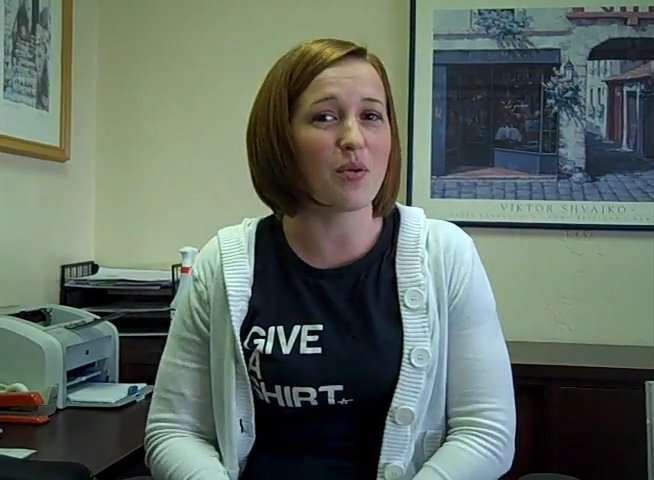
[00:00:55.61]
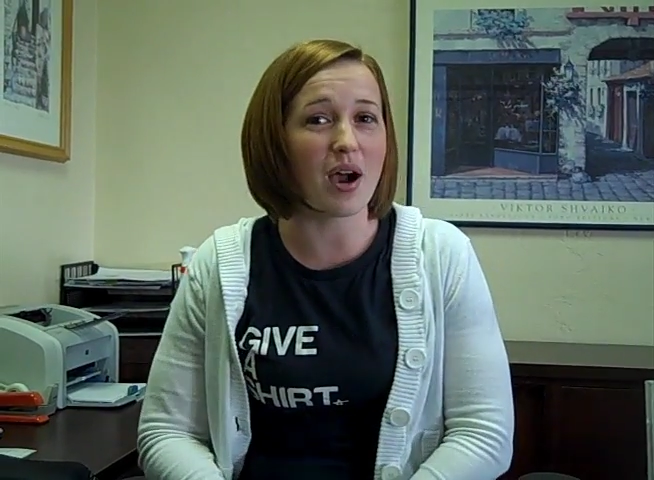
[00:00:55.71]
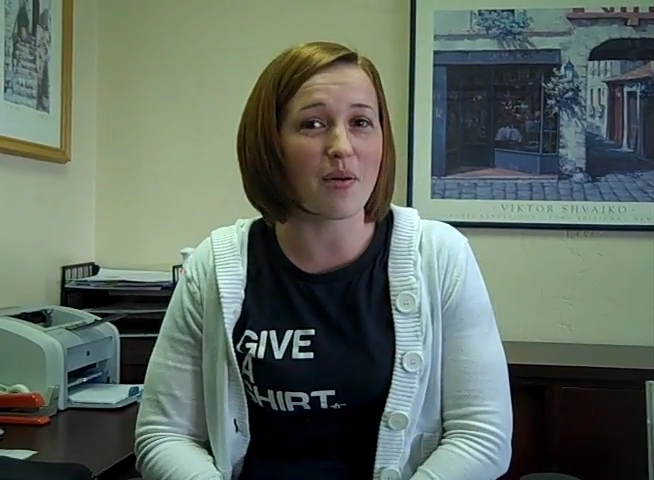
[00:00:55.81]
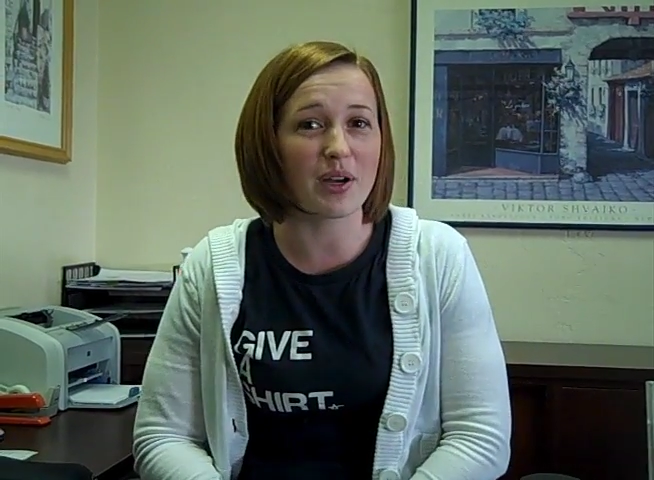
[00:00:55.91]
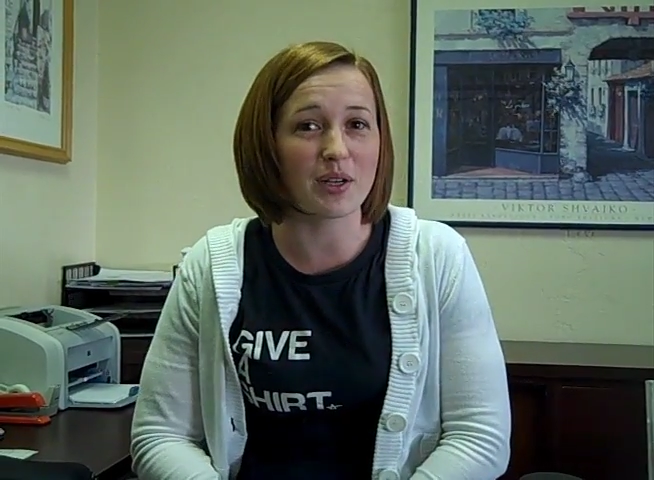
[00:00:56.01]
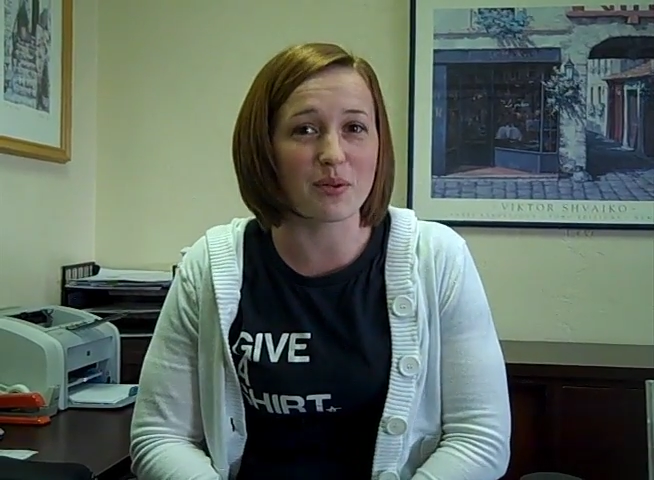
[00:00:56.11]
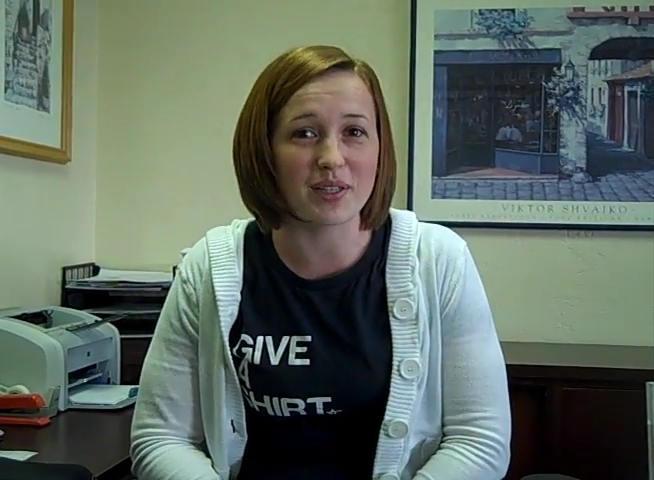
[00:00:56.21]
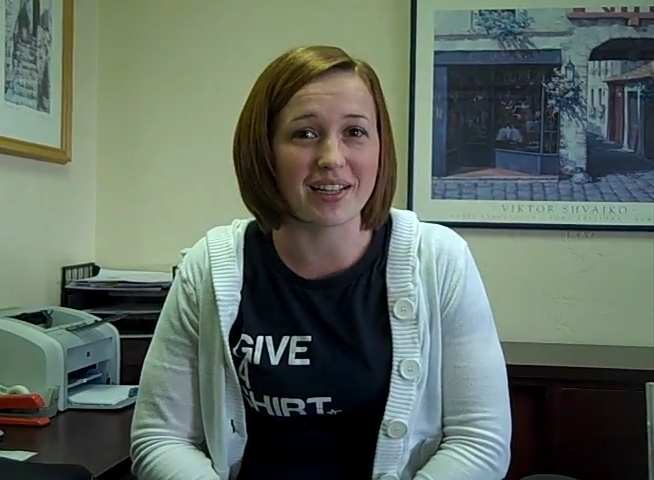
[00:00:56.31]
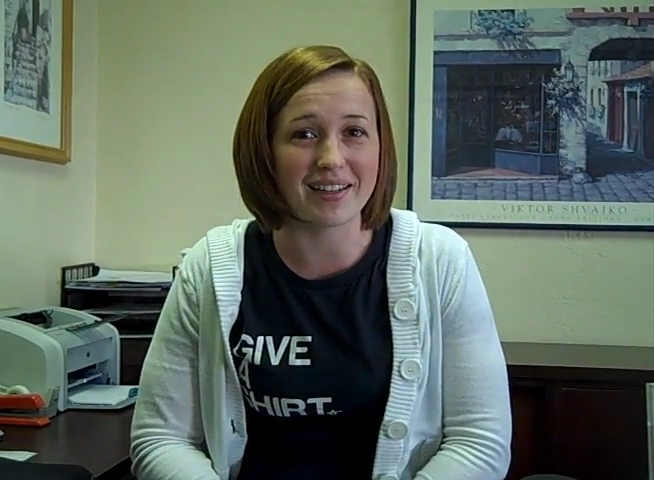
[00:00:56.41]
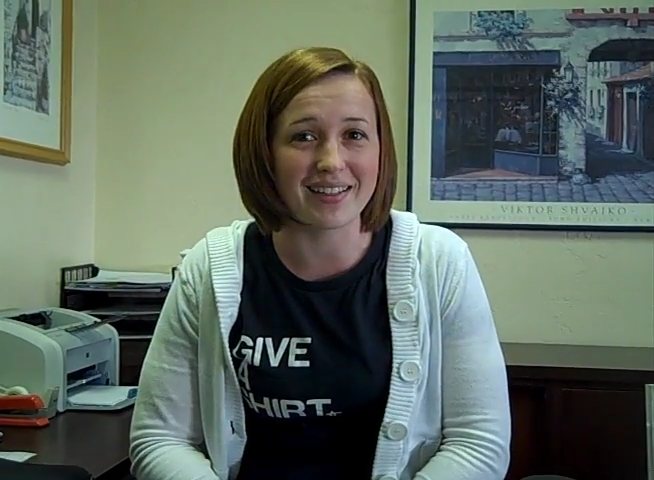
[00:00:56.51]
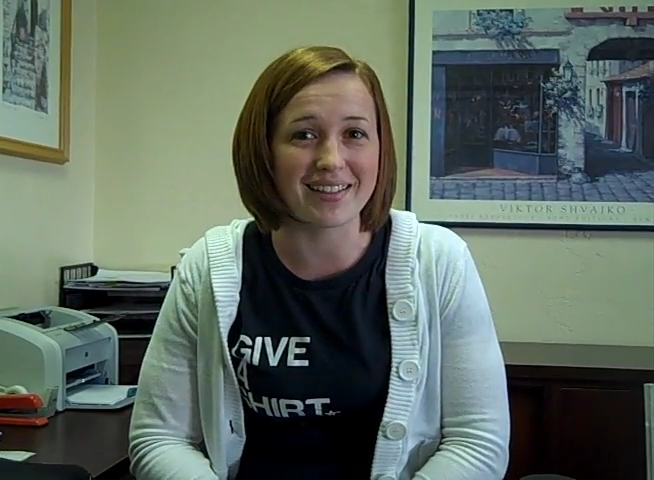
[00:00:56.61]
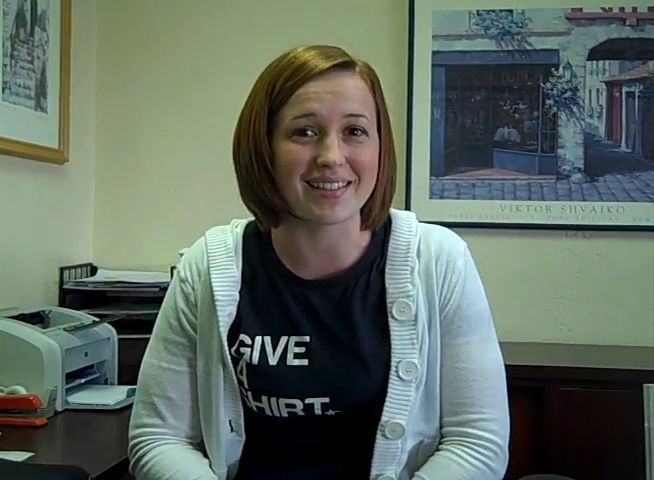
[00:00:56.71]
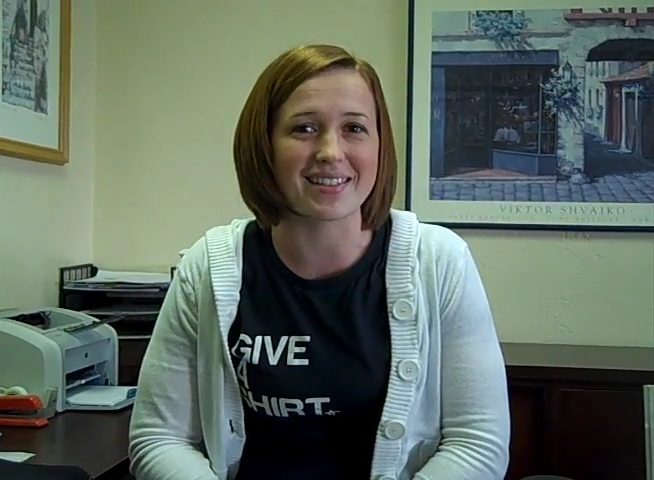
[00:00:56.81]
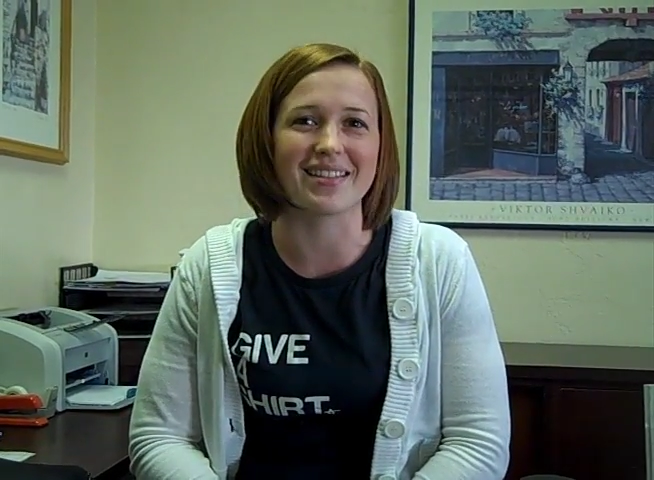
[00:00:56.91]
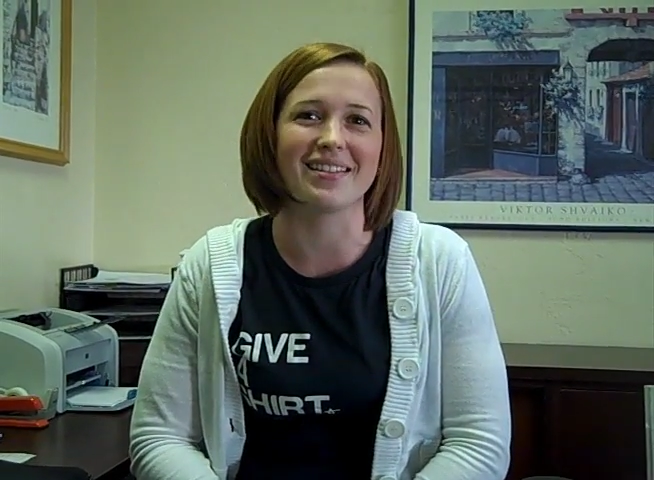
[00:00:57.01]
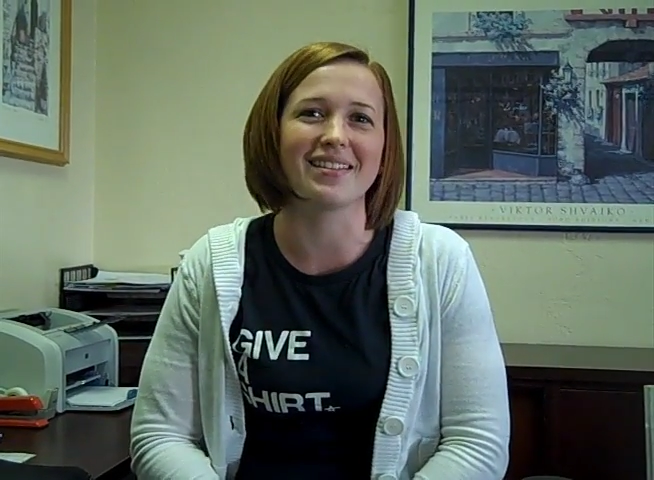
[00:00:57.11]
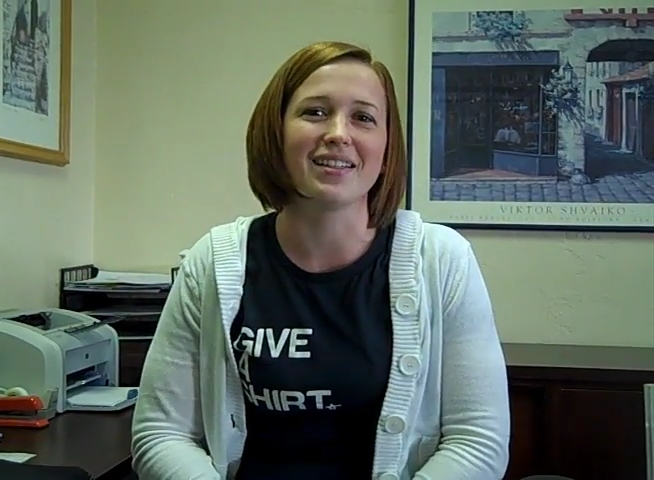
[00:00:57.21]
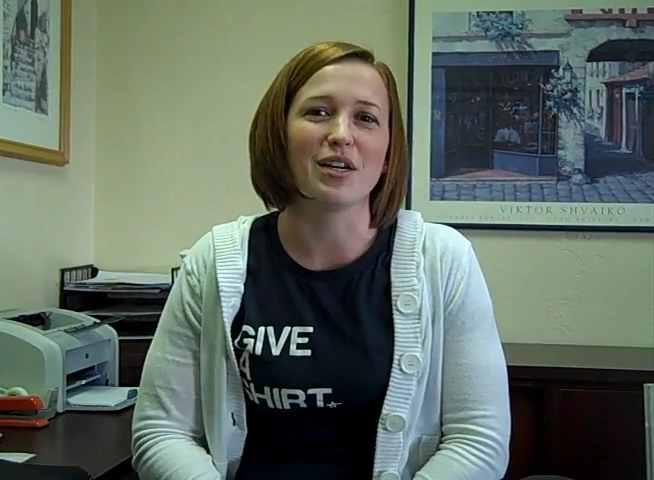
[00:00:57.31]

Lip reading: wow, I know what that is, and,